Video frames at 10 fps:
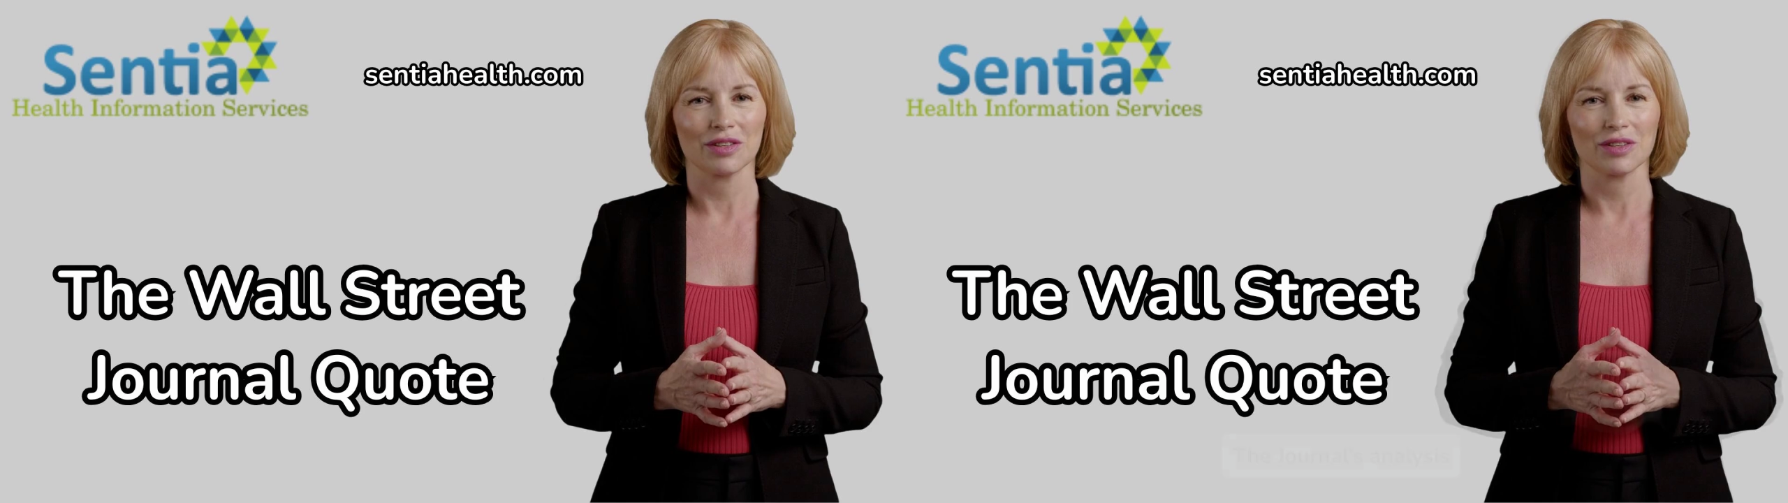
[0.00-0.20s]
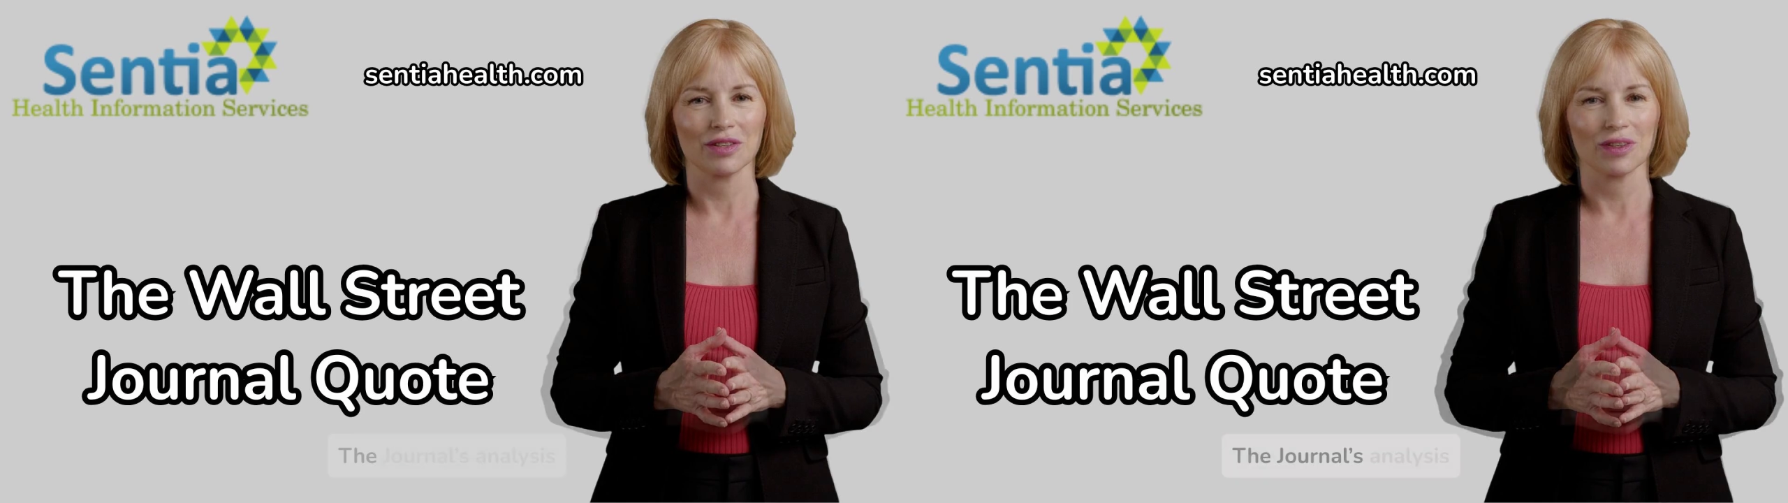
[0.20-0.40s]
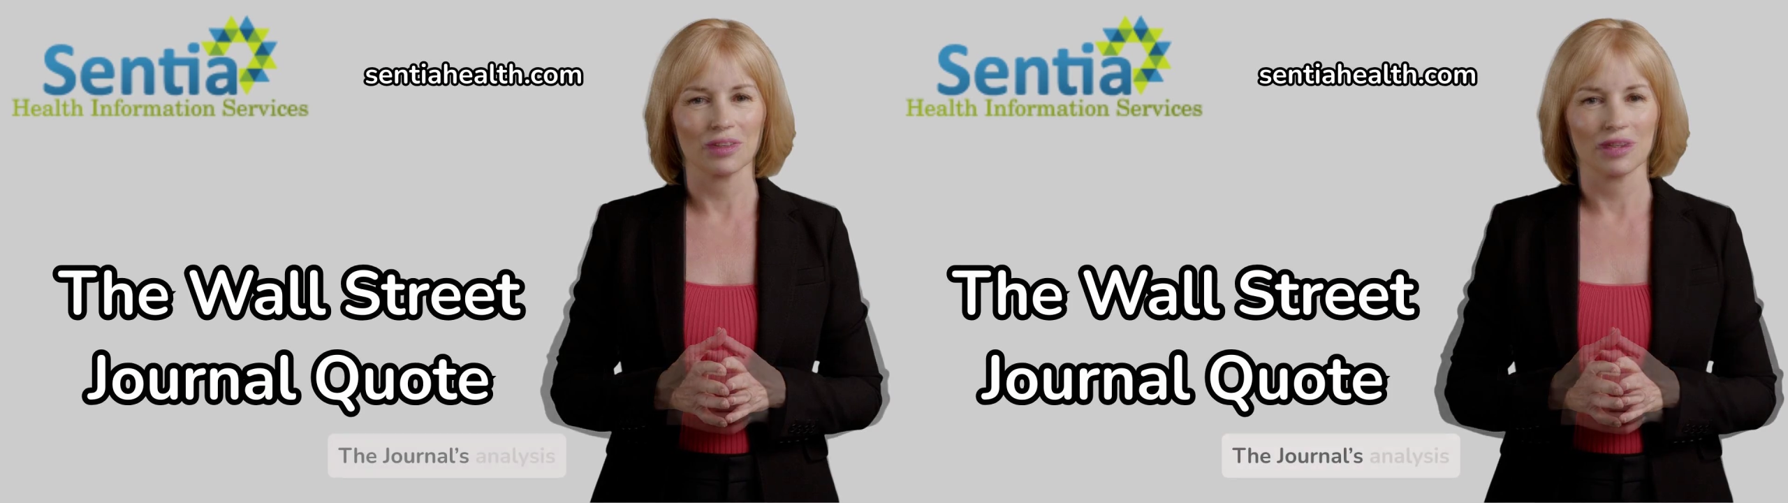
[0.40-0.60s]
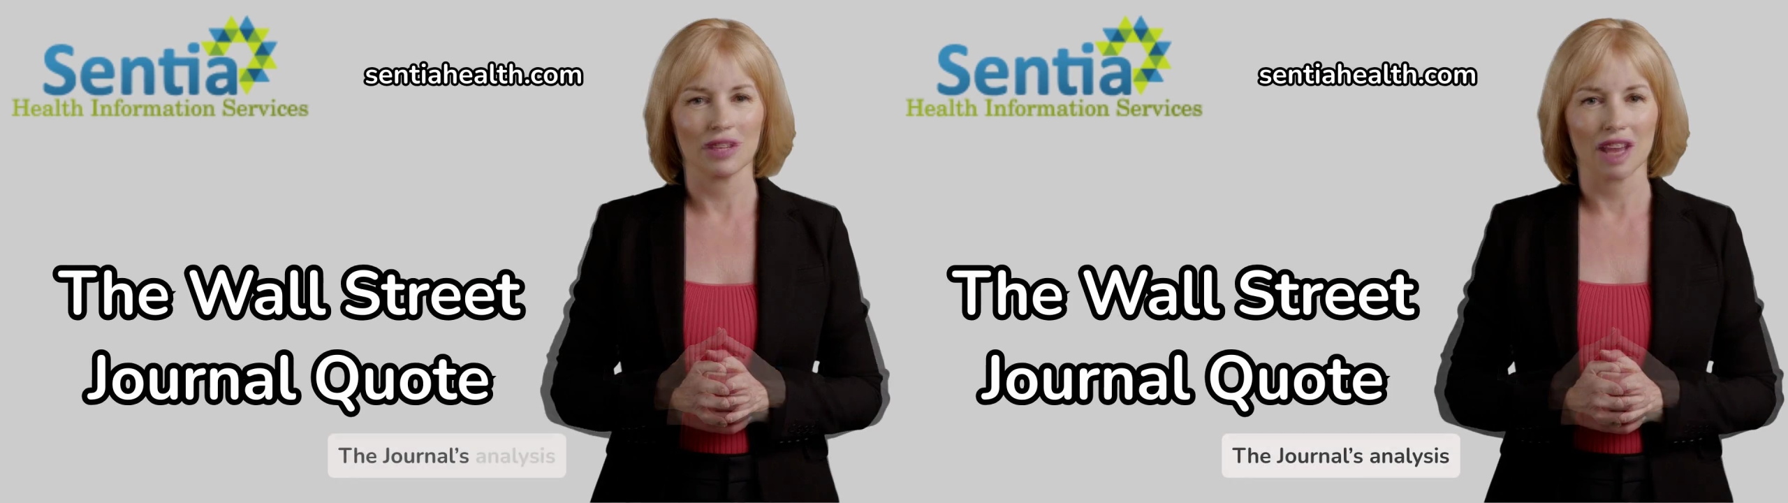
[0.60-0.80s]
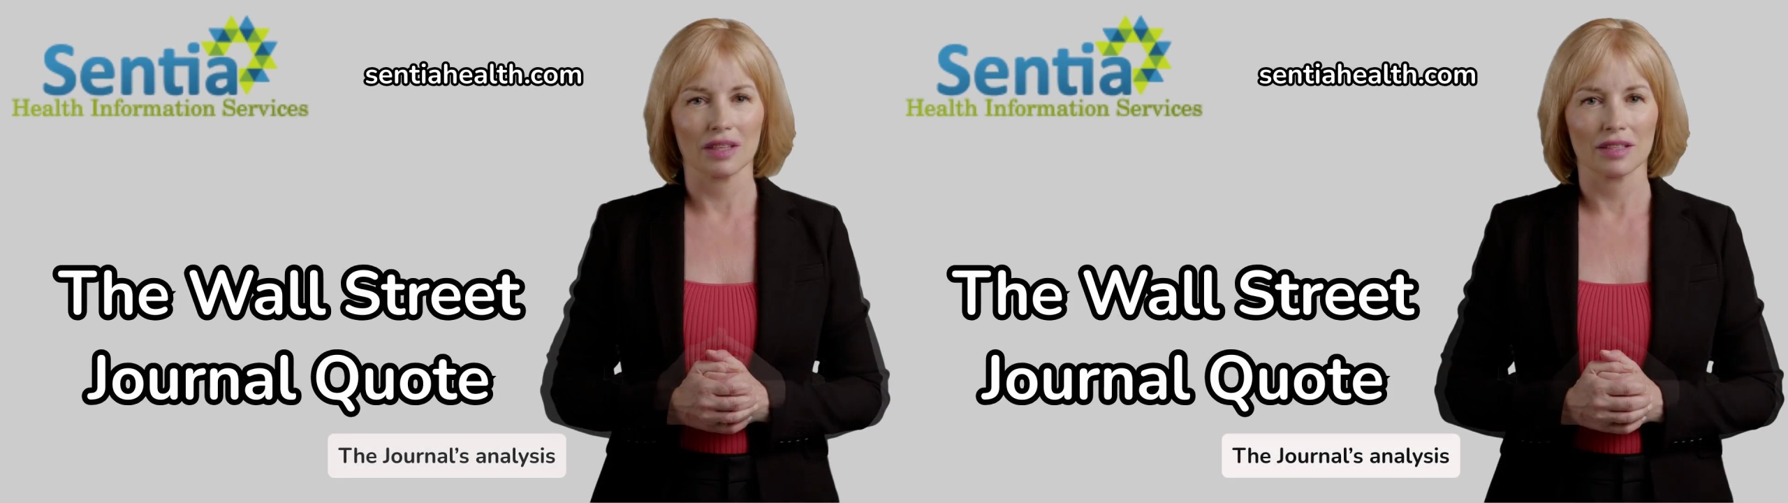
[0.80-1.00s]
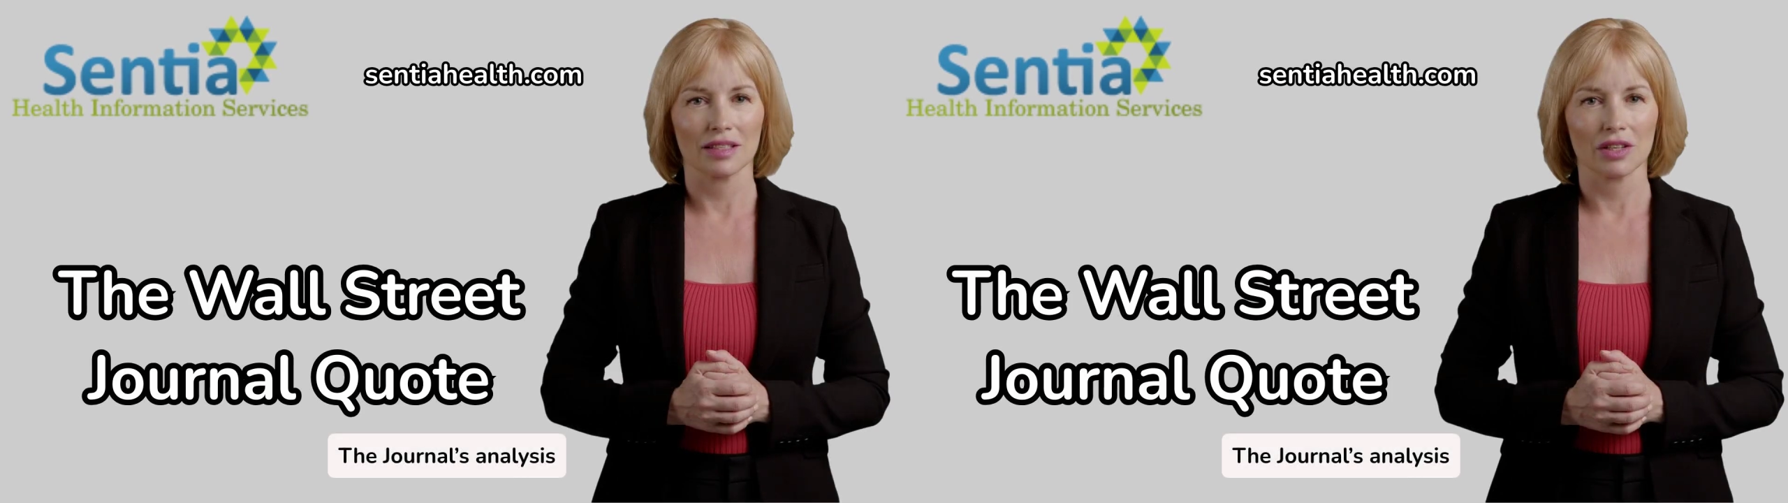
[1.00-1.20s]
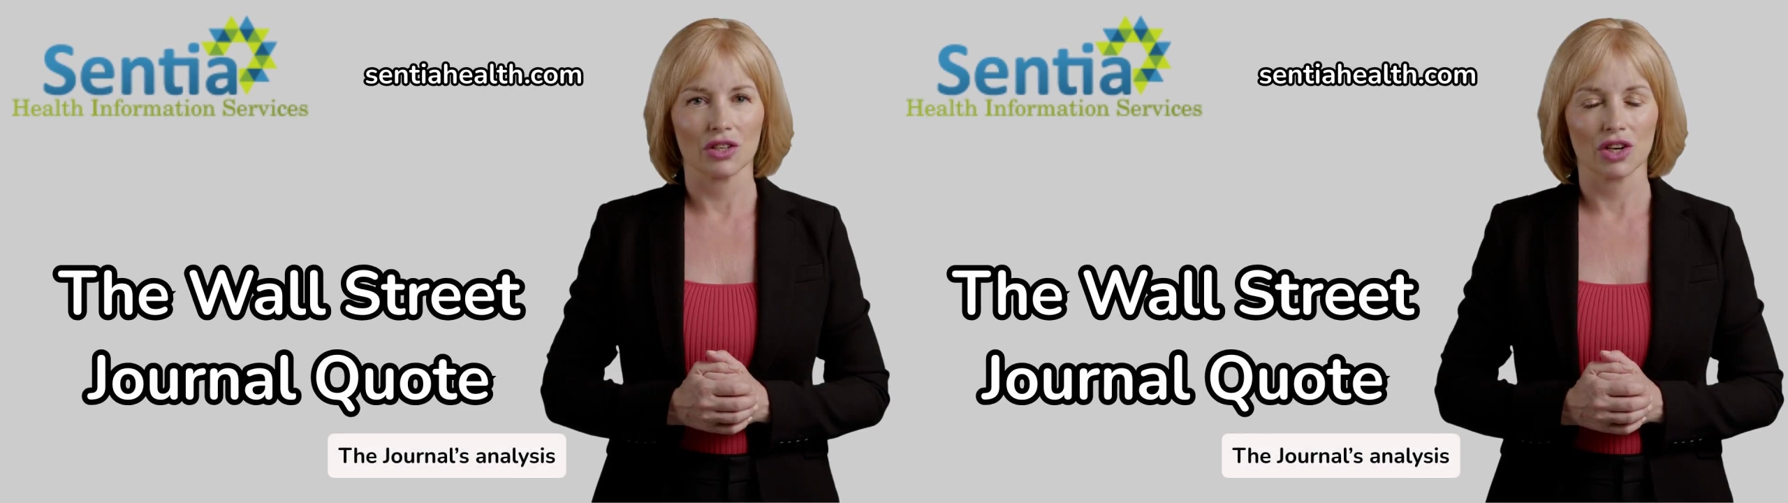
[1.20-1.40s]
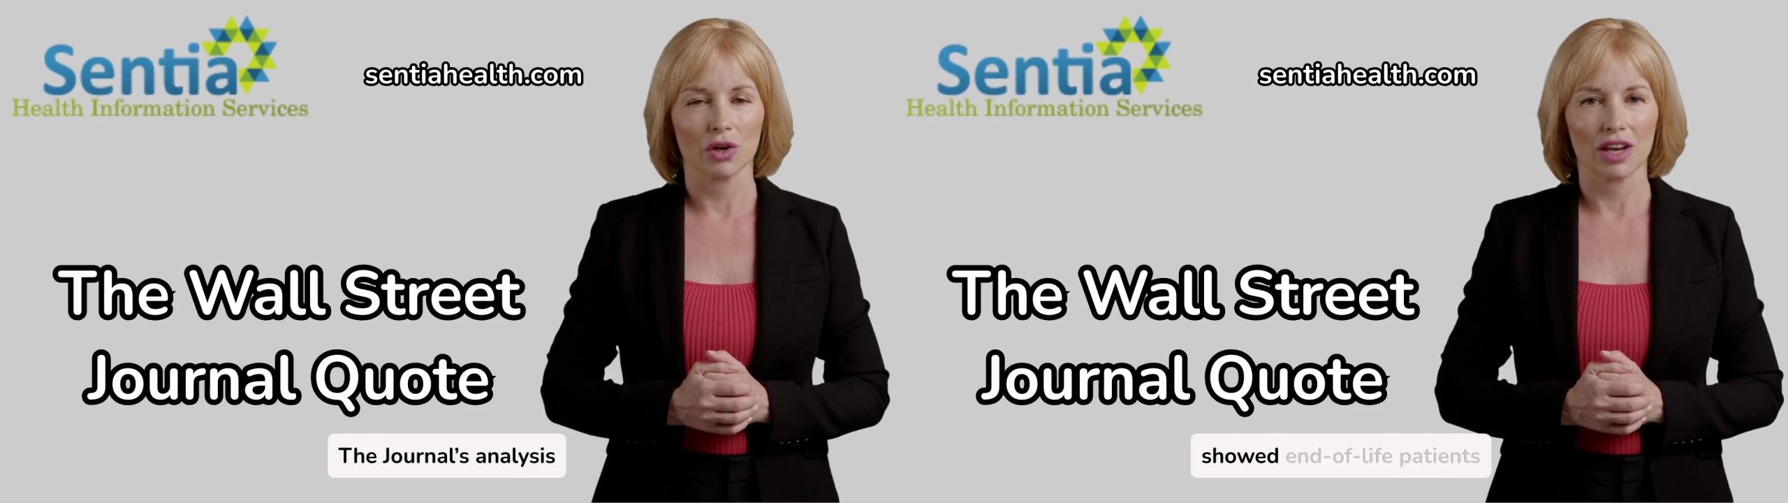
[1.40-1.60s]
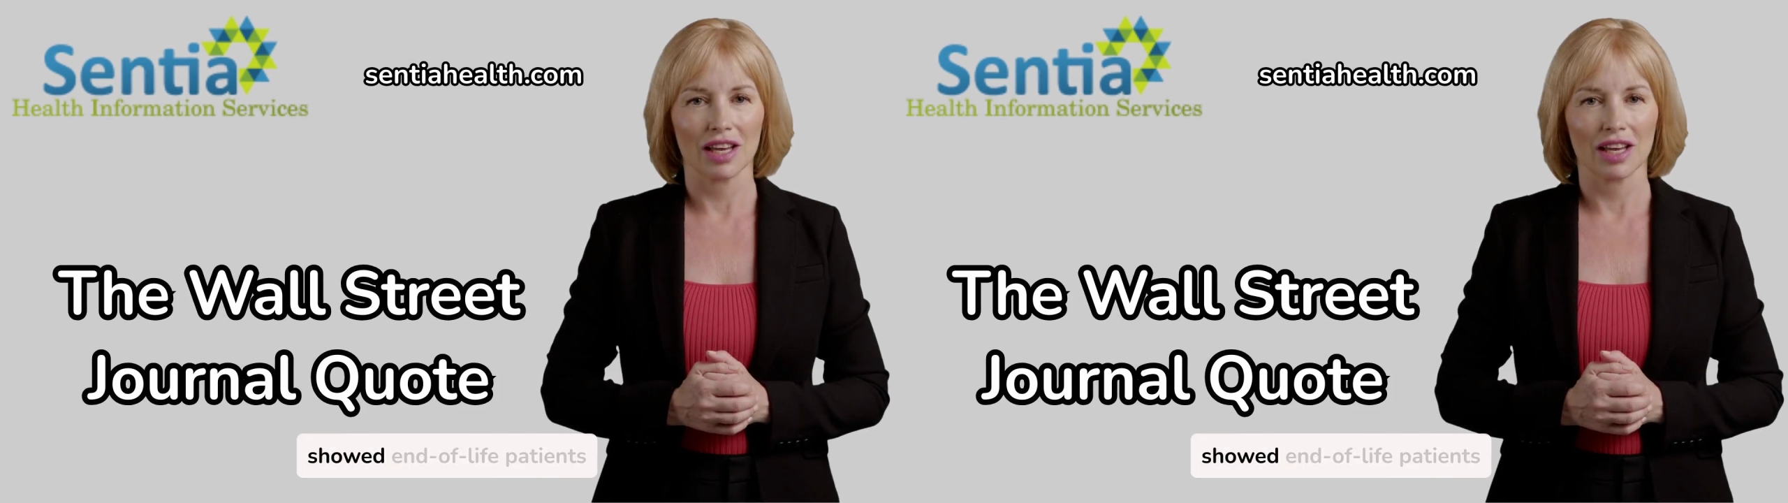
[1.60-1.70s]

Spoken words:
The journal's analysis showed